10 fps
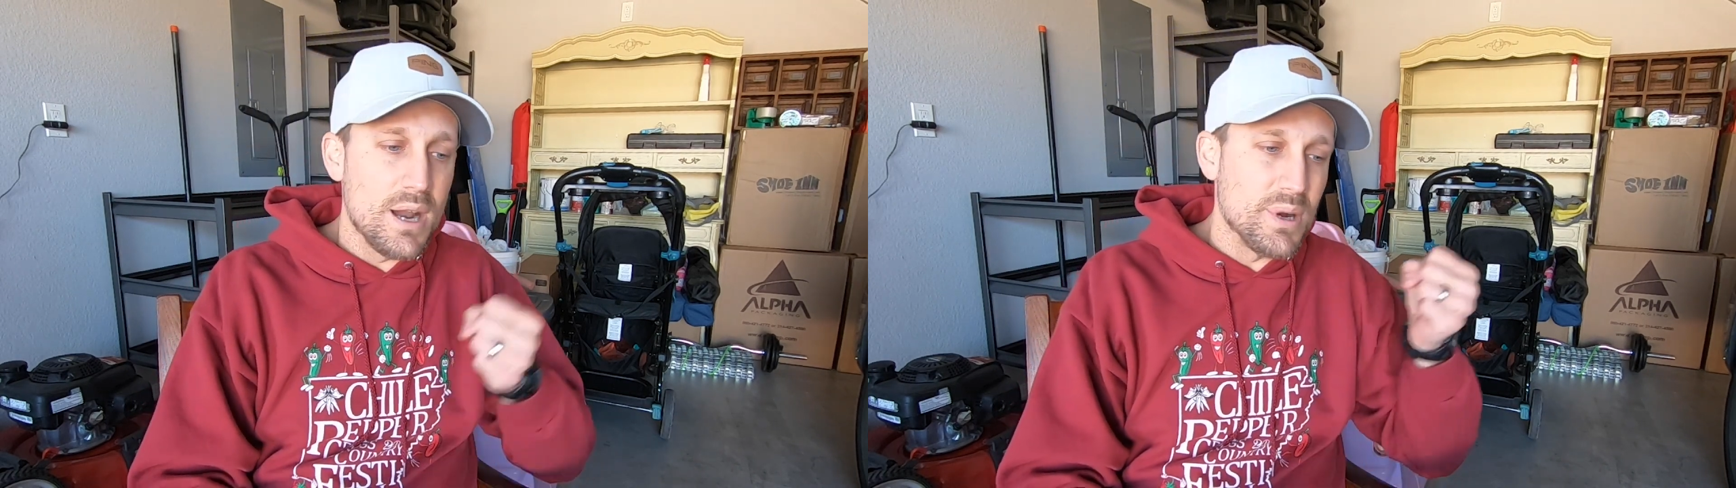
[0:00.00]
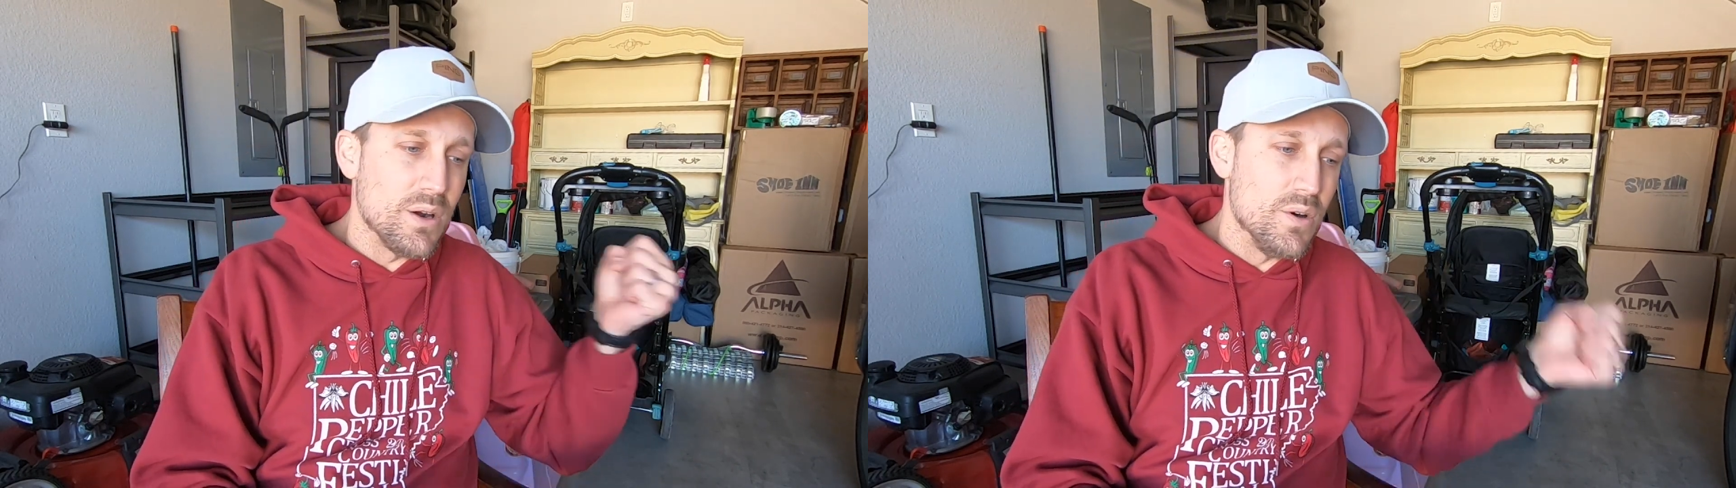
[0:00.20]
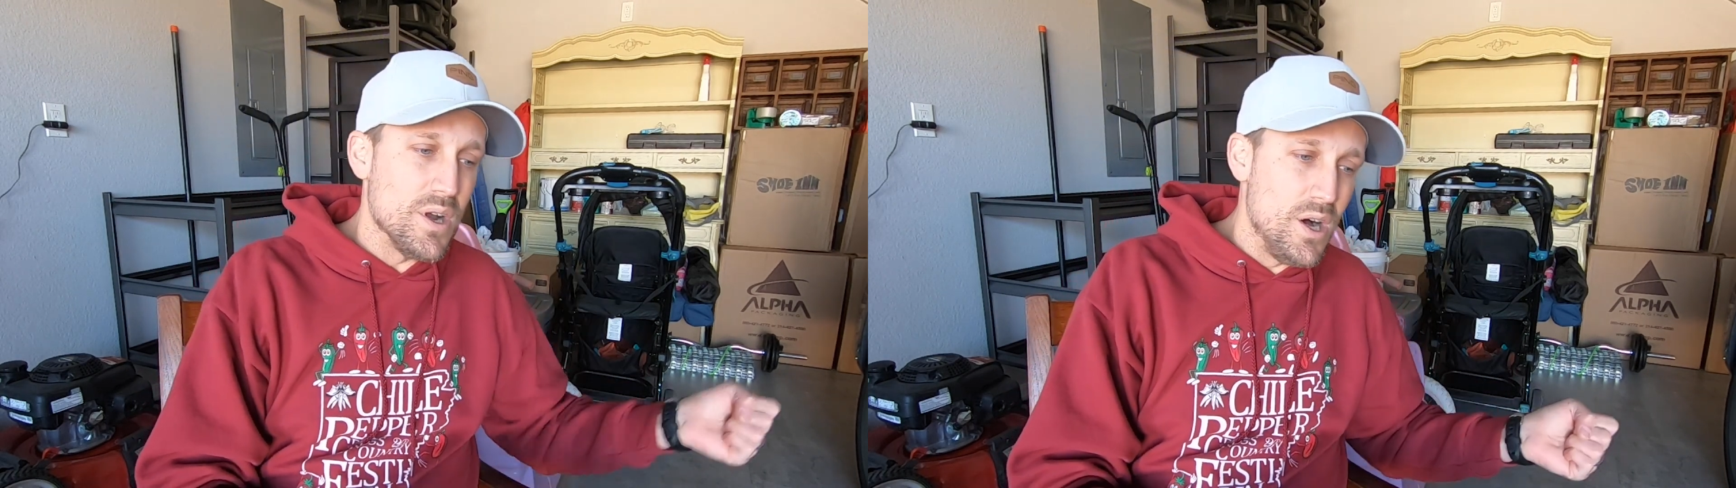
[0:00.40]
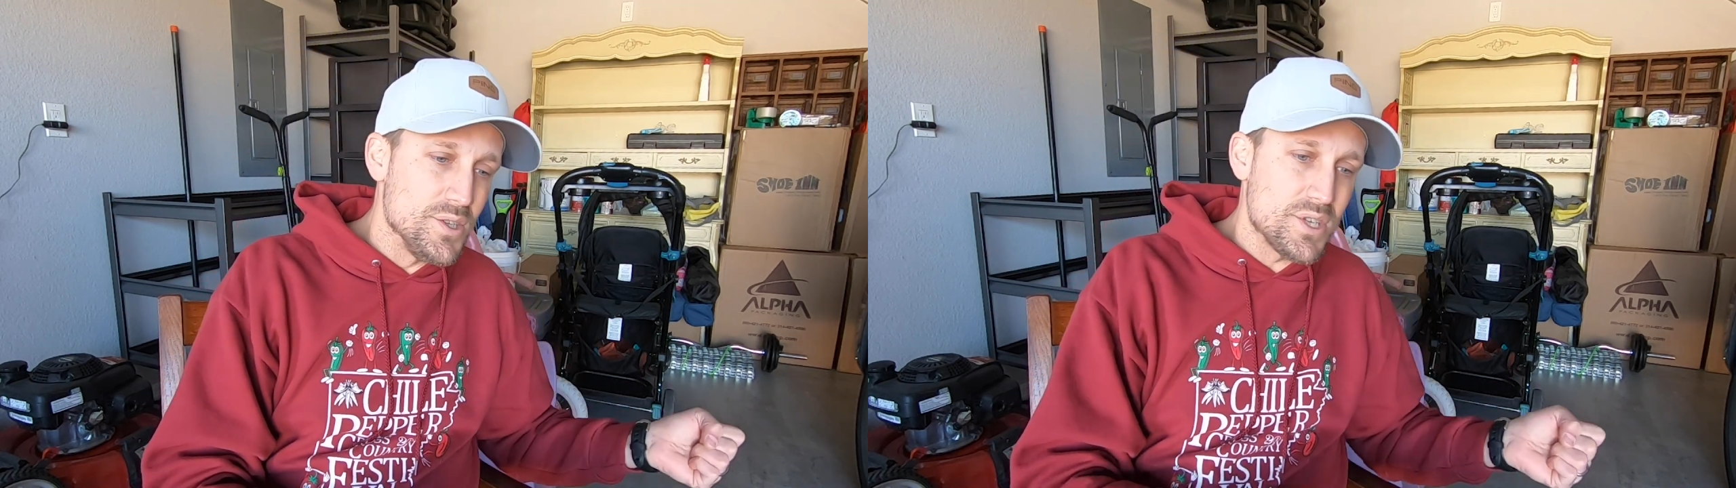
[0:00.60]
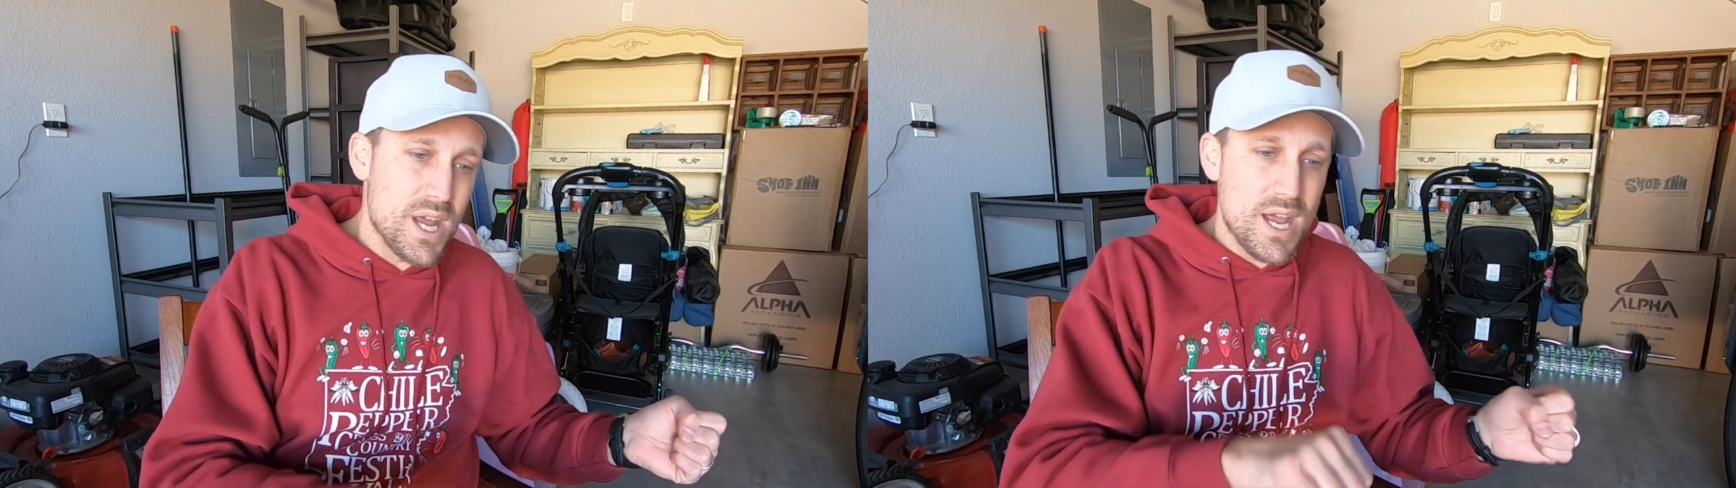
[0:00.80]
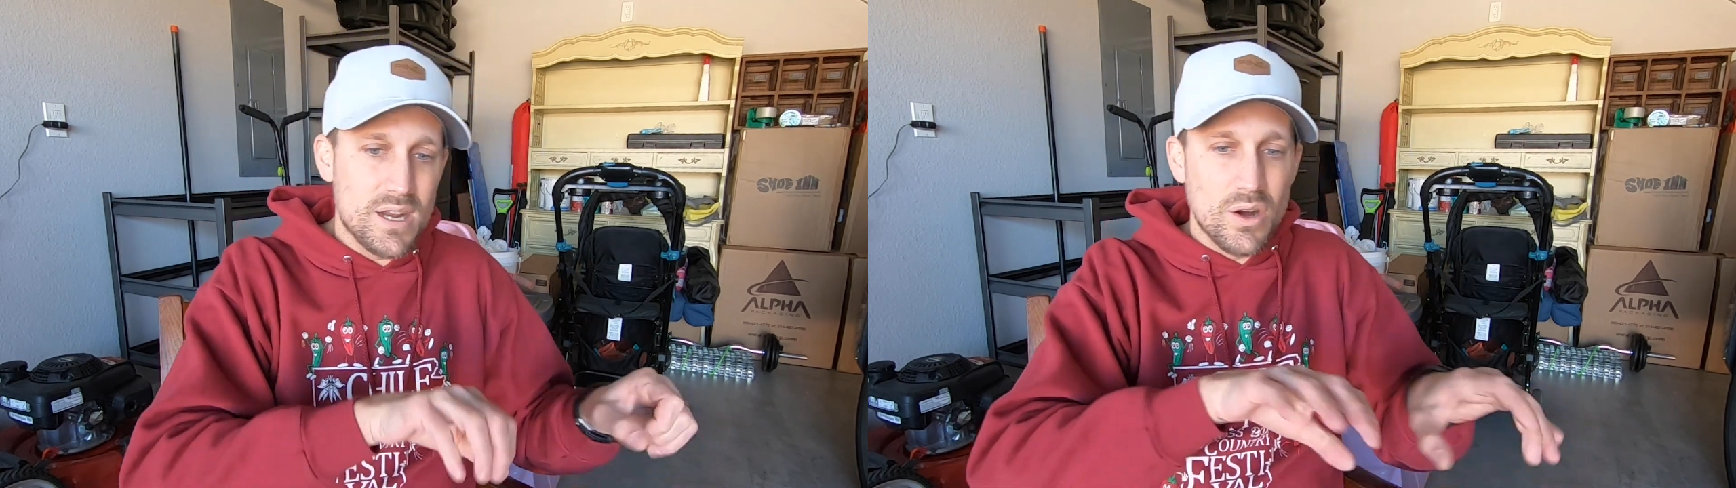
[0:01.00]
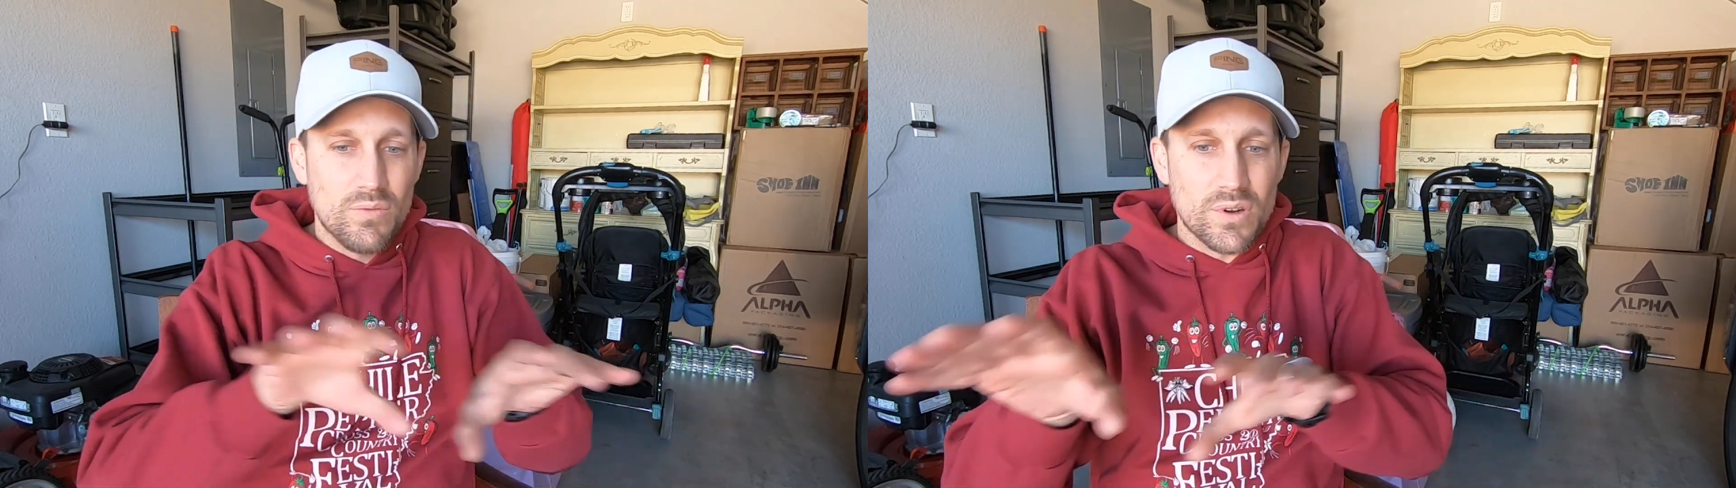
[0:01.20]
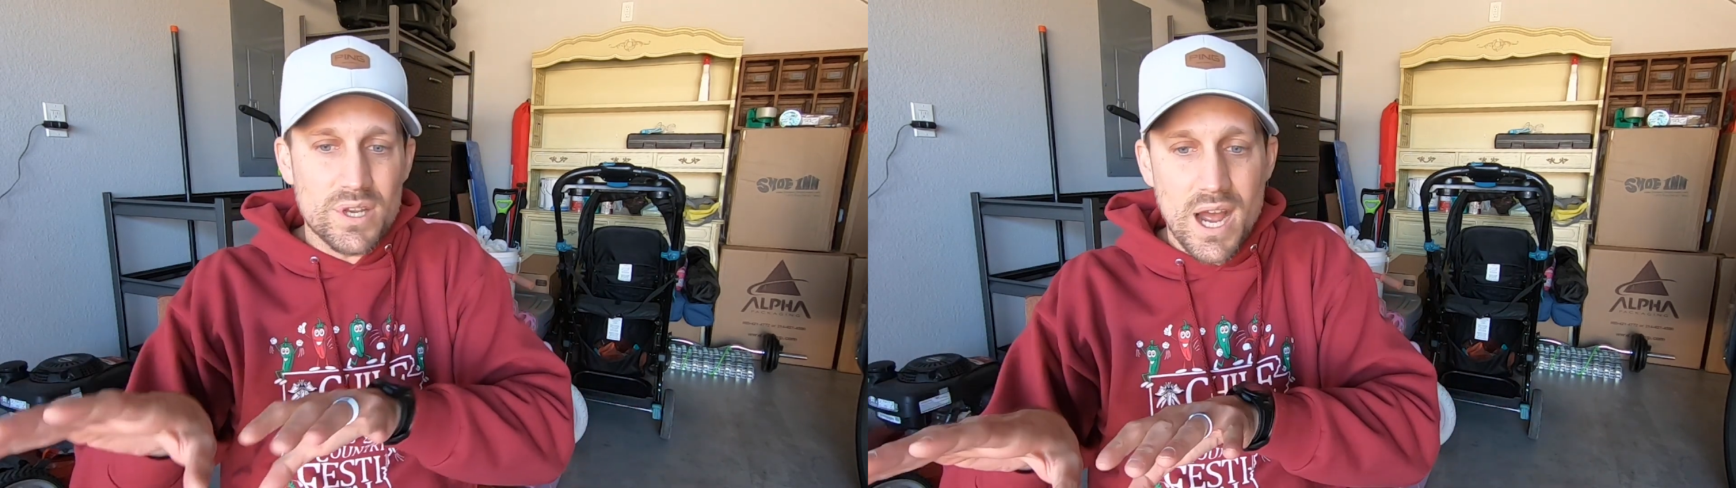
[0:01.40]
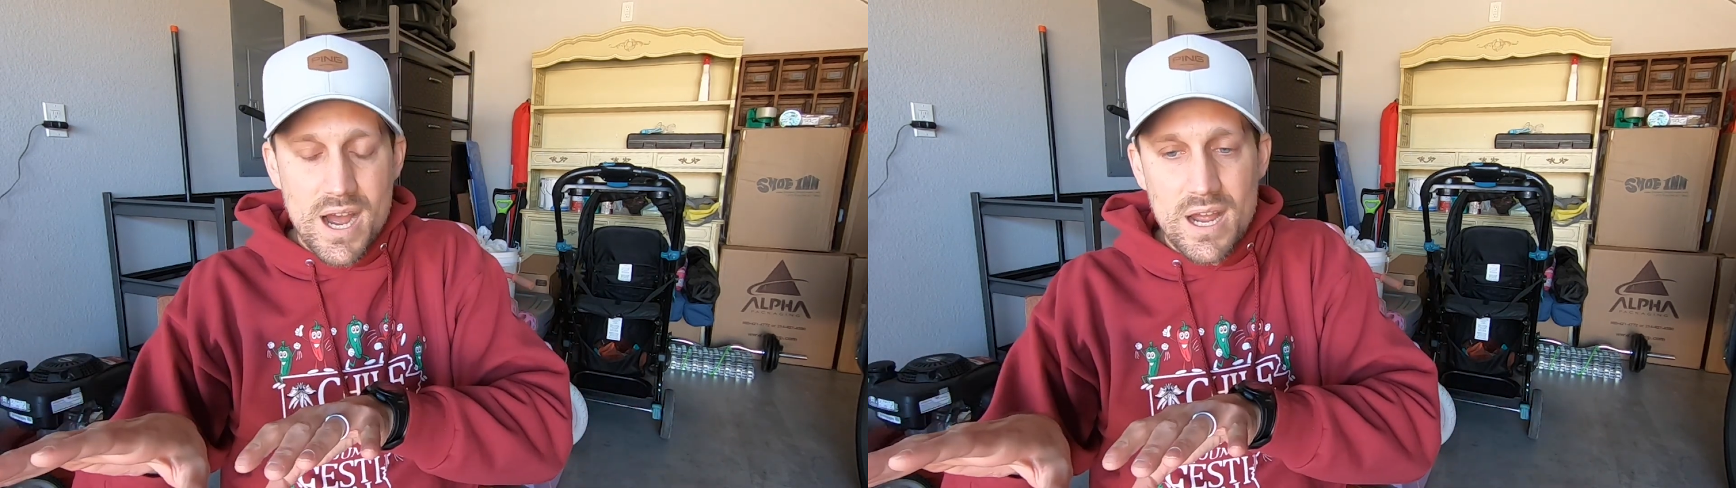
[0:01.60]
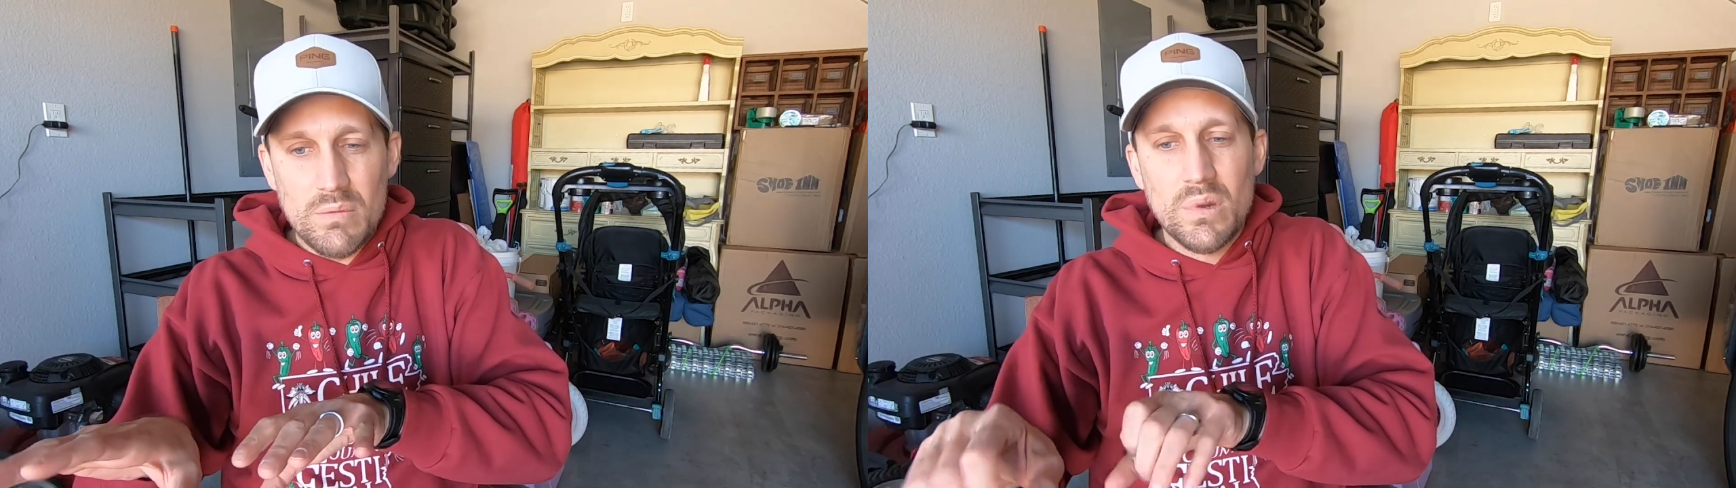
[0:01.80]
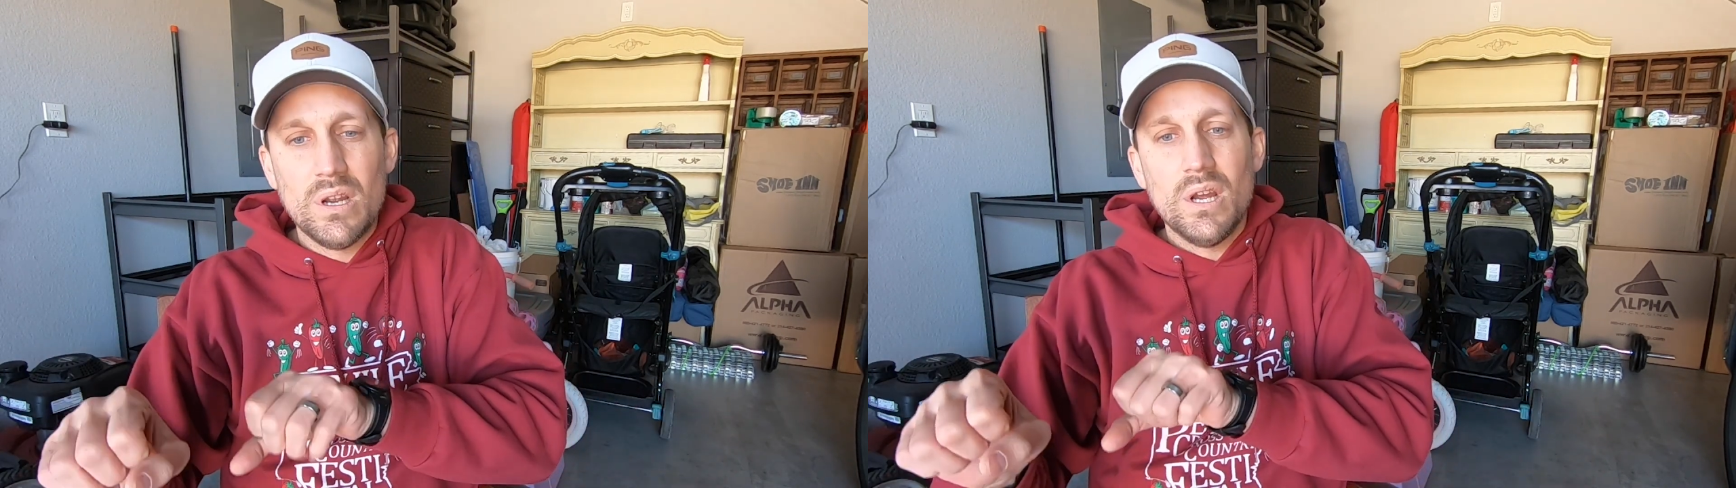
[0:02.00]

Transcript: am I going all sand over time